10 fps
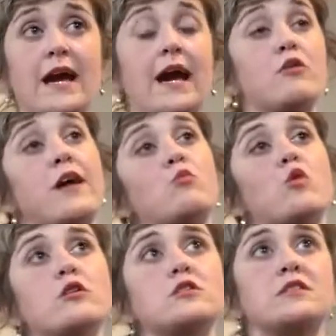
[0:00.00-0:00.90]
how that
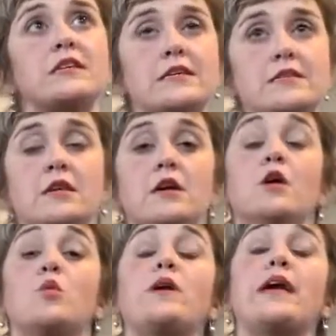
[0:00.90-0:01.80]
works, is
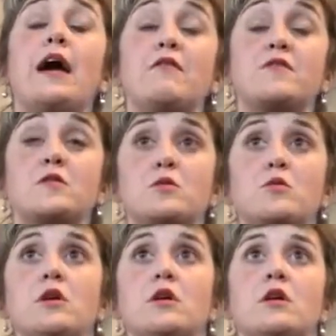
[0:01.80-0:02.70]
we have to
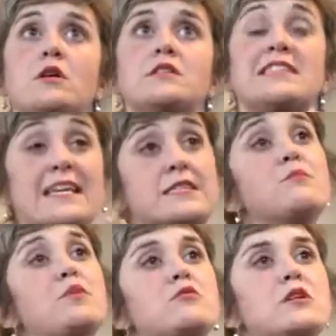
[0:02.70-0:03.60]
test
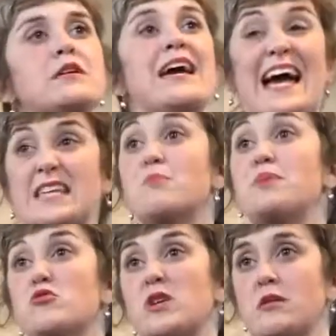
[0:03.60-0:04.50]
the building as a
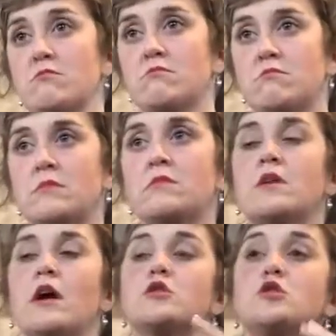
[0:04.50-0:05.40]
building.
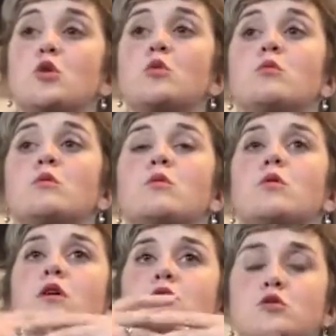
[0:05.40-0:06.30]
And so
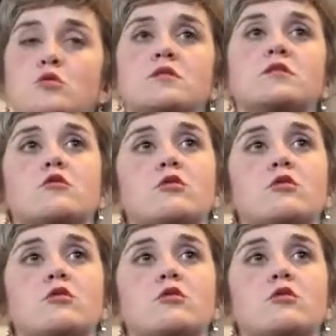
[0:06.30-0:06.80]
as soon as the